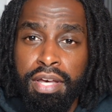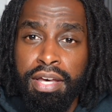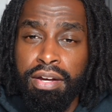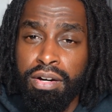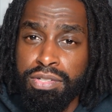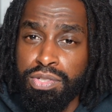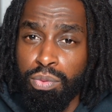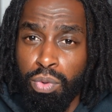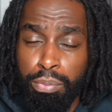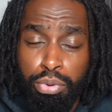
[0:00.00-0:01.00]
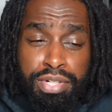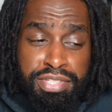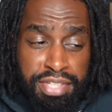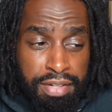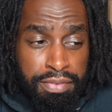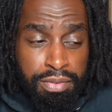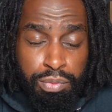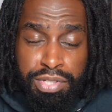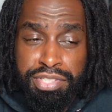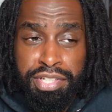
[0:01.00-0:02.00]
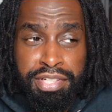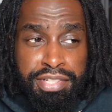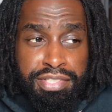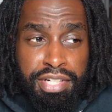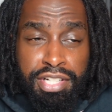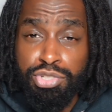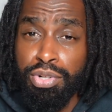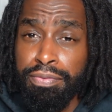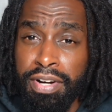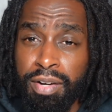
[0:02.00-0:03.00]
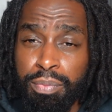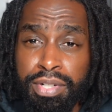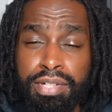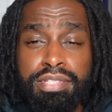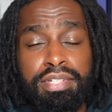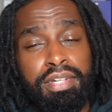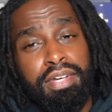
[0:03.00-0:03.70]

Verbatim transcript: and also the 1.7, which is 105 bucks.